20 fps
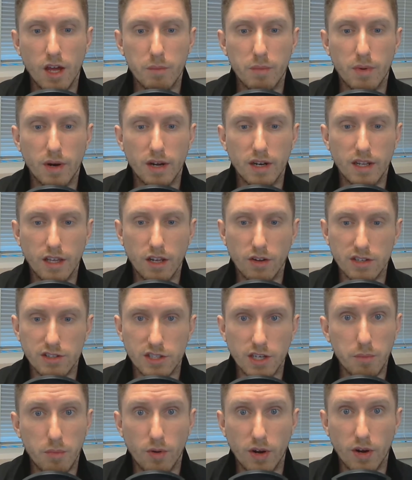But at
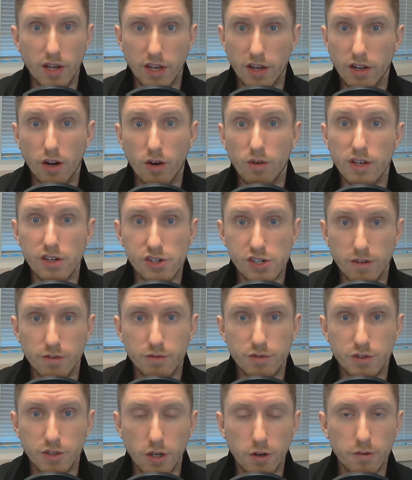some point you can only
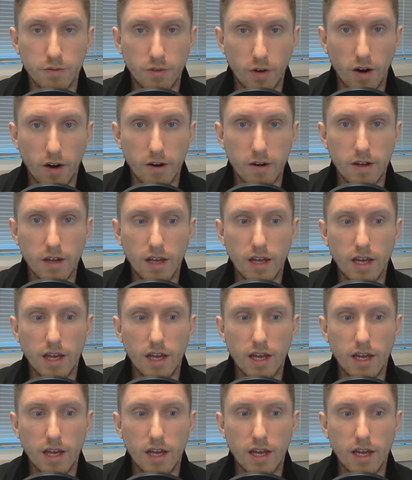shift so far,